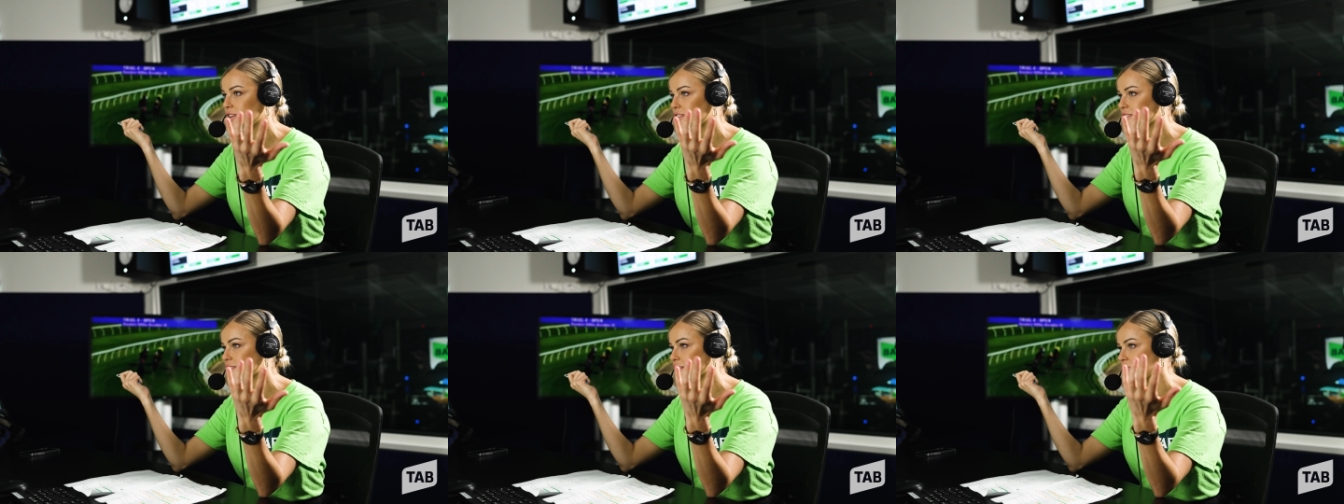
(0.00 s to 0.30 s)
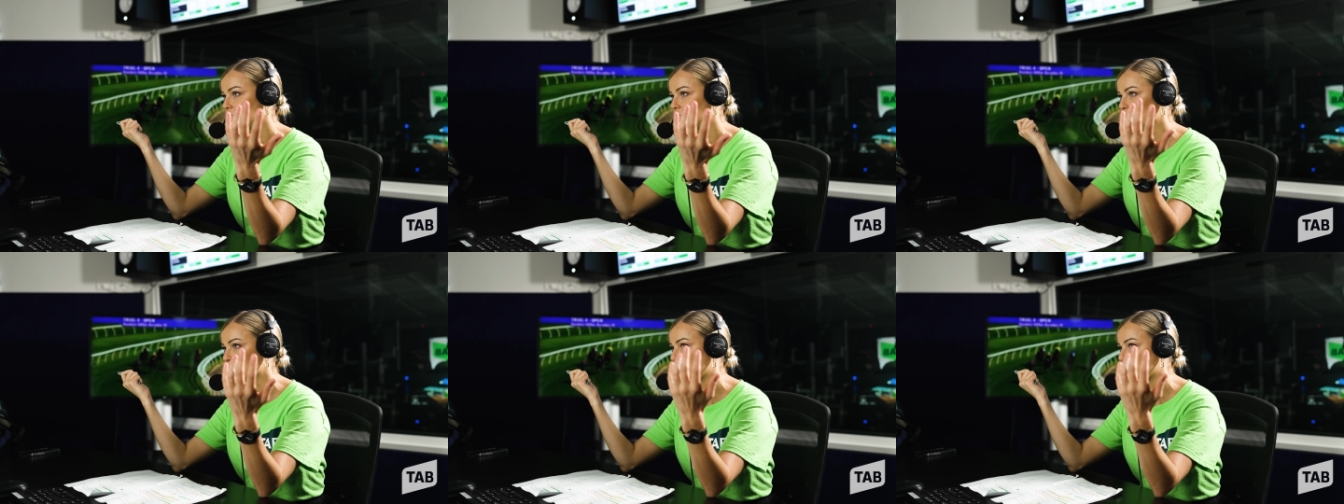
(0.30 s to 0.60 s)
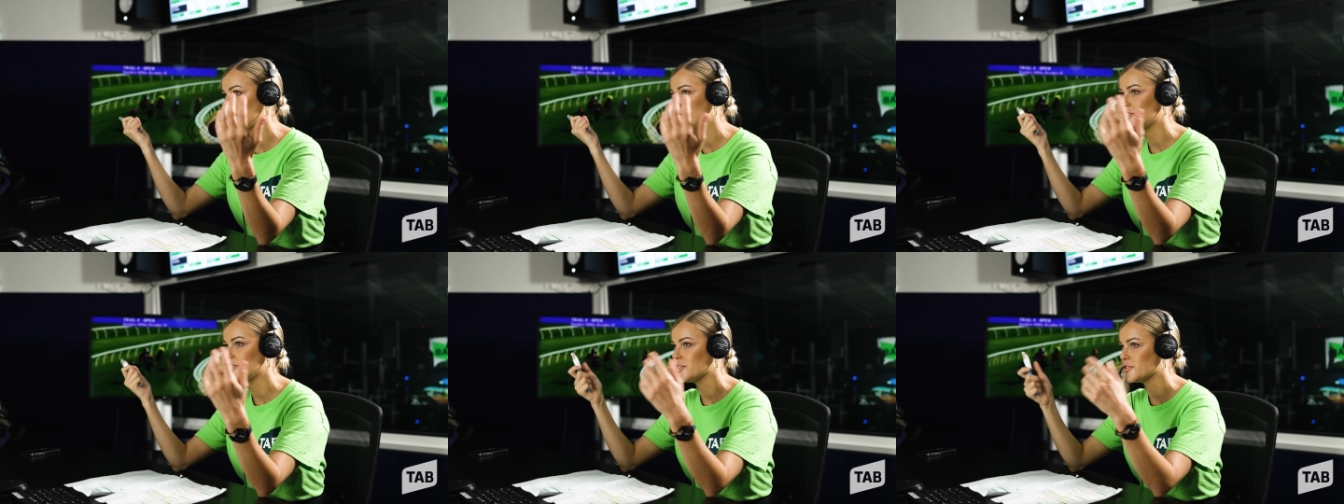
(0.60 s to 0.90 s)
So it
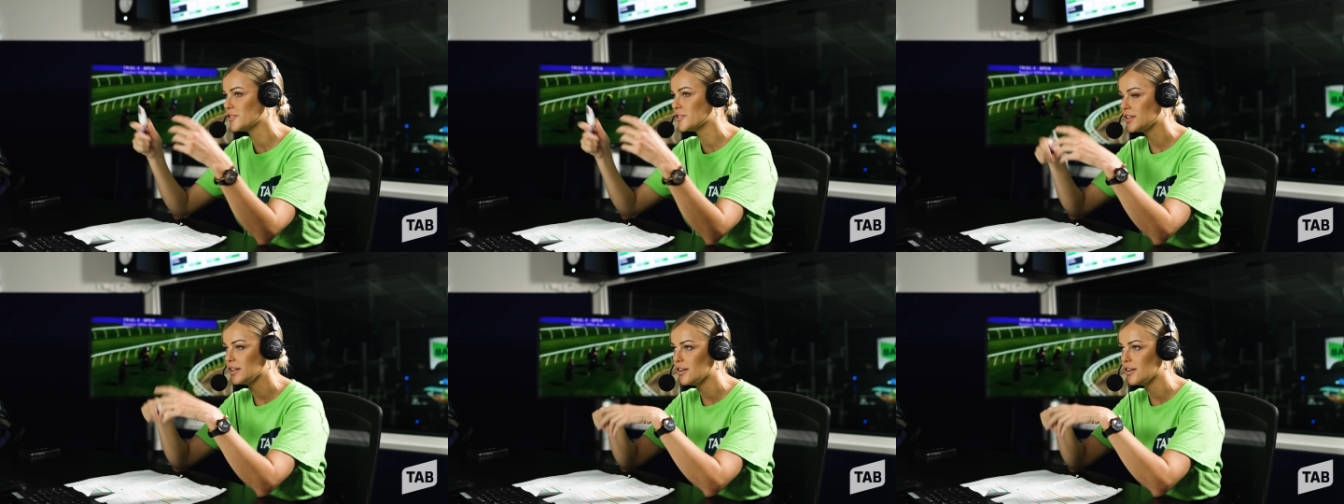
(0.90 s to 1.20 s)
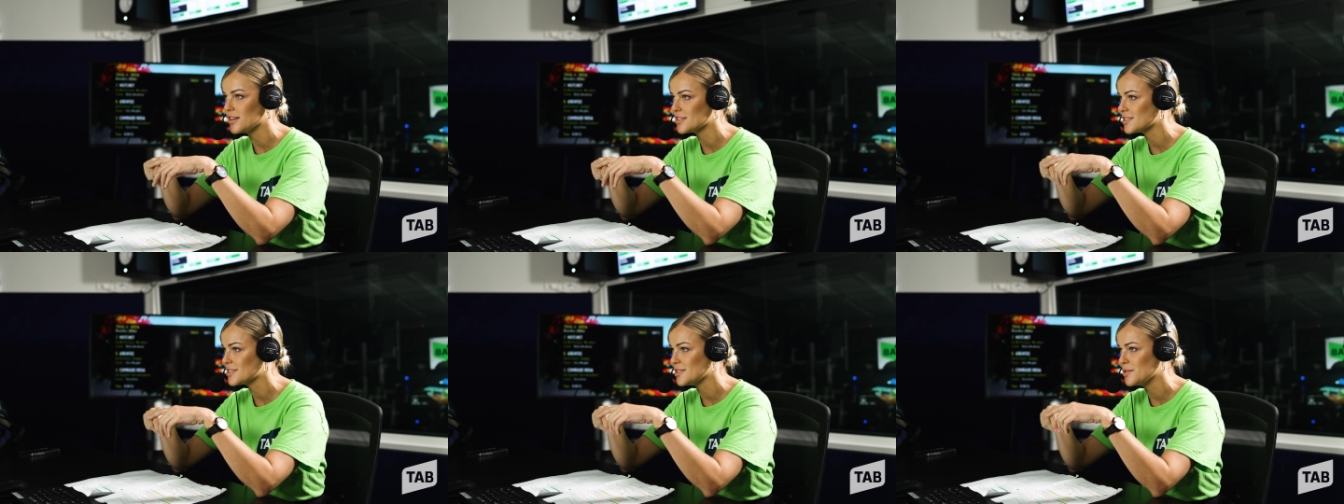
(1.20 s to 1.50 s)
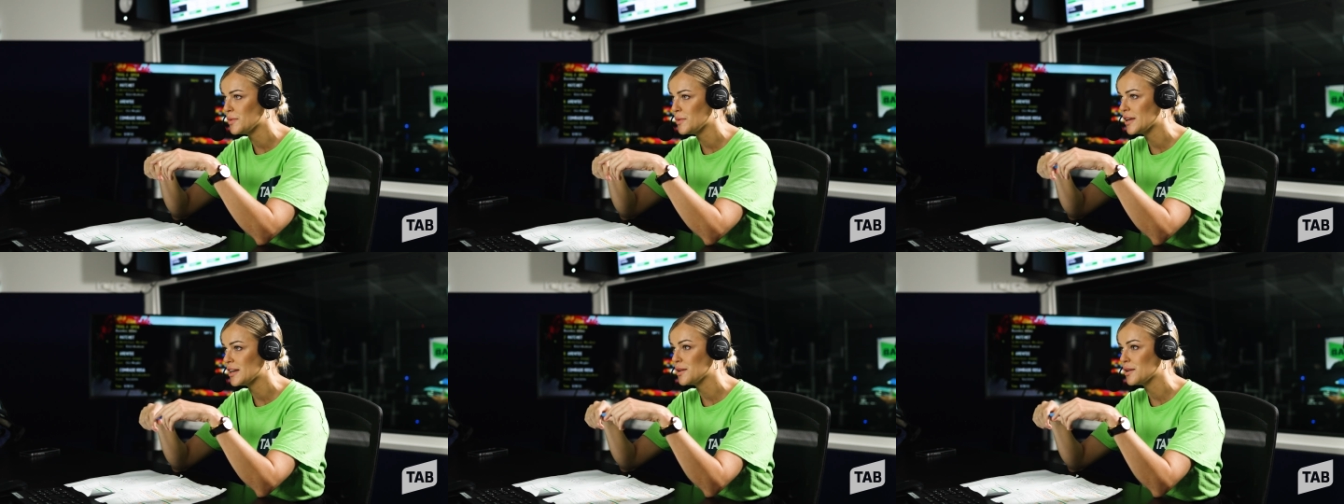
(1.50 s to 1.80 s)
profiled really nicely to
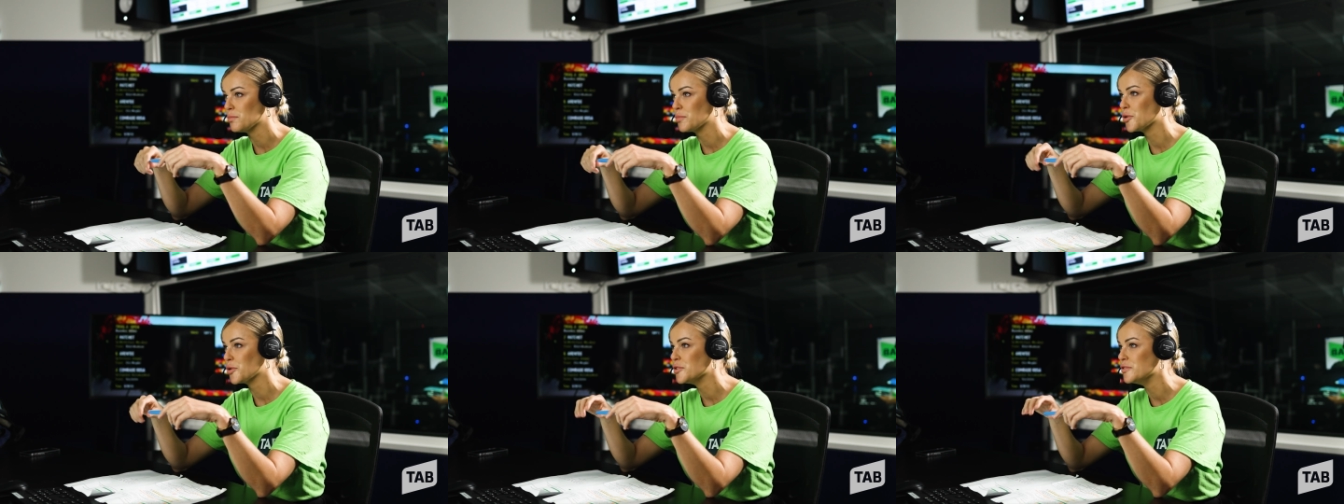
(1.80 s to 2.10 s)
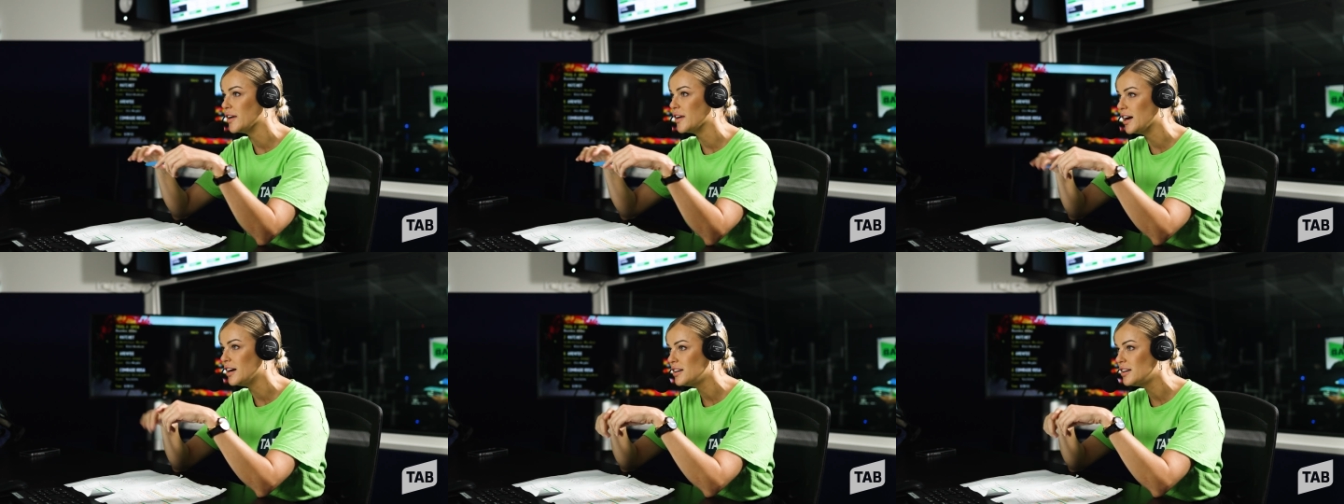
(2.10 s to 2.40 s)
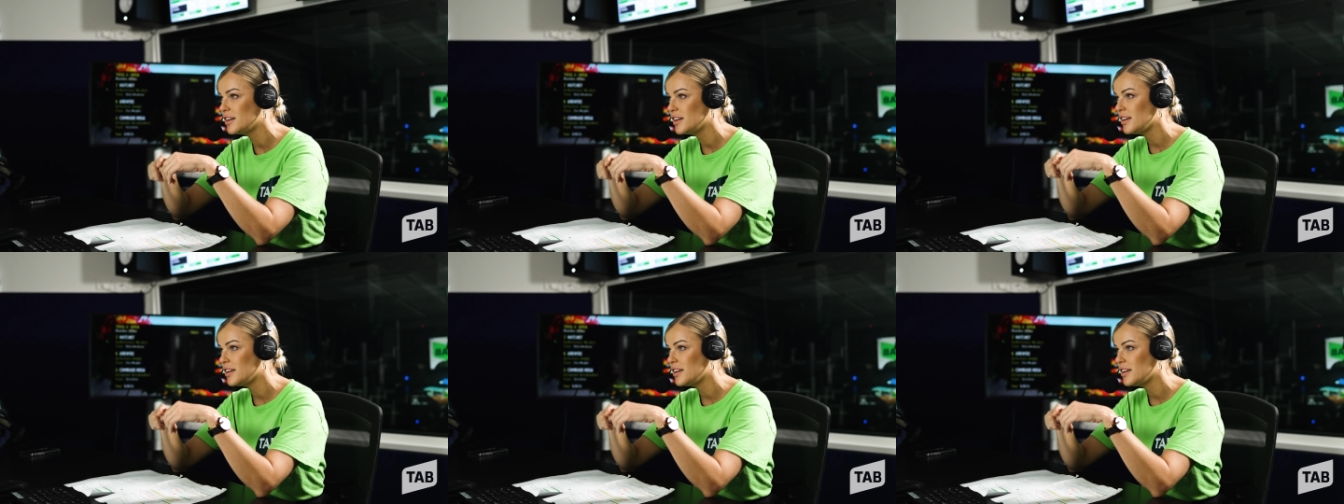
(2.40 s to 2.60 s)
be an improver,